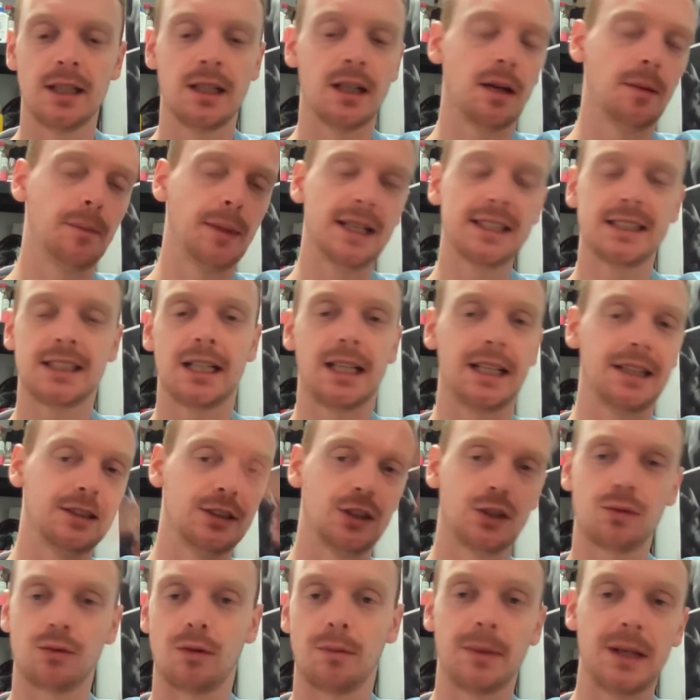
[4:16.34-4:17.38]
basically
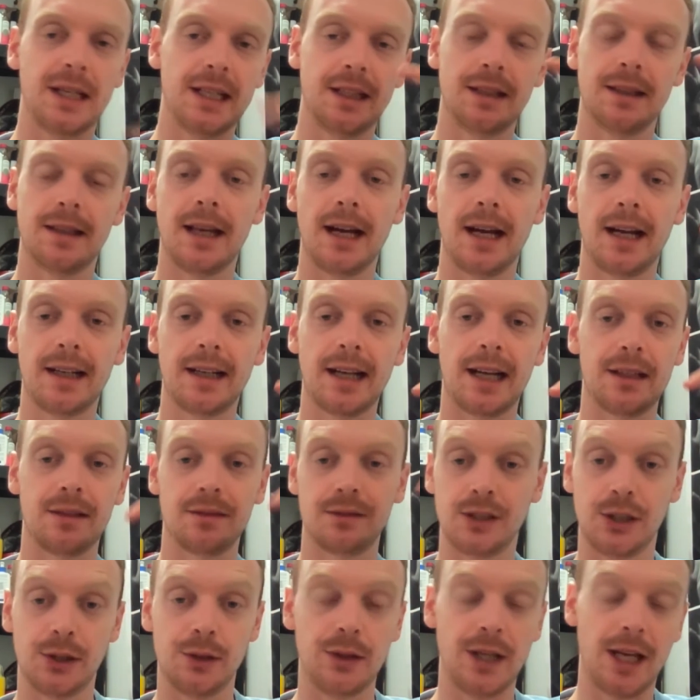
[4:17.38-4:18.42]
just repeat that kind
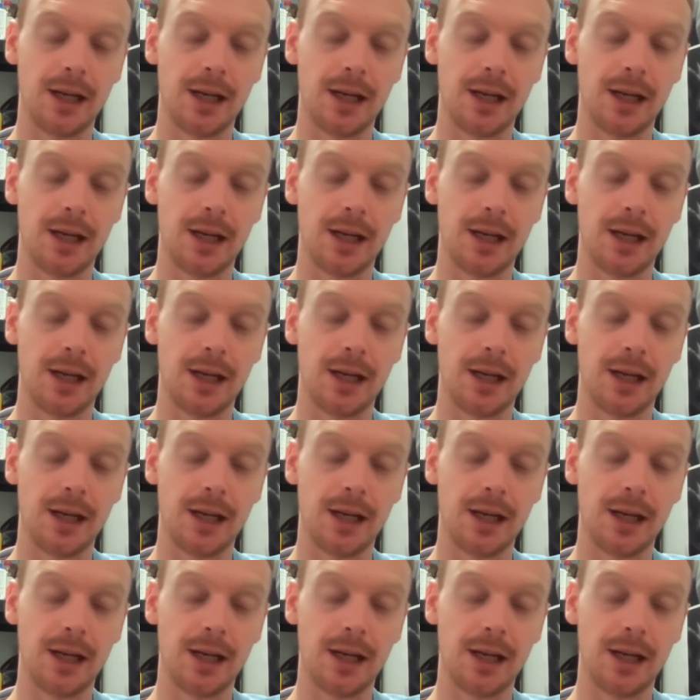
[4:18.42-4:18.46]
of 2-day